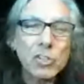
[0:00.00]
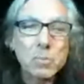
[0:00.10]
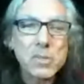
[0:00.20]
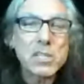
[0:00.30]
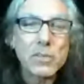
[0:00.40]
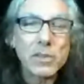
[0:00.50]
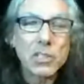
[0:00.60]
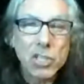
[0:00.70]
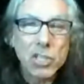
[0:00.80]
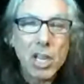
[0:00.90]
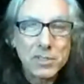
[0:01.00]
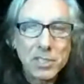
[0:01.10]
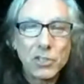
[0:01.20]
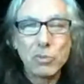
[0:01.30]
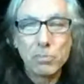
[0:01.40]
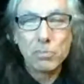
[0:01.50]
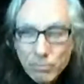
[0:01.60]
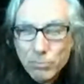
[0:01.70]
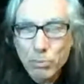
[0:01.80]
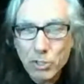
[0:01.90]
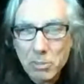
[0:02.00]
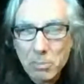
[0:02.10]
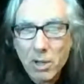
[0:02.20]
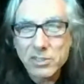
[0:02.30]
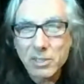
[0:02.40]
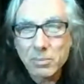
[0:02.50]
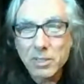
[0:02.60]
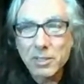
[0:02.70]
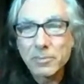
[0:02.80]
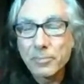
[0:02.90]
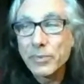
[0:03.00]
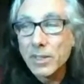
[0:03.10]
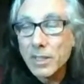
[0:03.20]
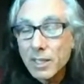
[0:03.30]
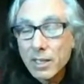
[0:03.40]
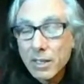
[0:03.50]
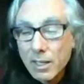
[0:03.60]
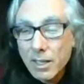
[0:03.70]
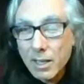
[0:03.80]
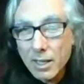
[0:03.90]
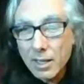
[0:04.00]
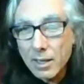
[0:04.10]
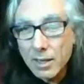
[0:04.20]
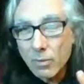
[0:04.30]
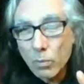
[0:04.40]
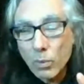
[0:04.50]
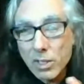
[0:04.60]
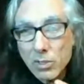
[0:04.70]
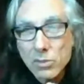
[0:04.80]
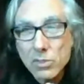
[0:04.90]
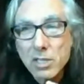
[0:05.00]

specific shape until you put them on something. And we used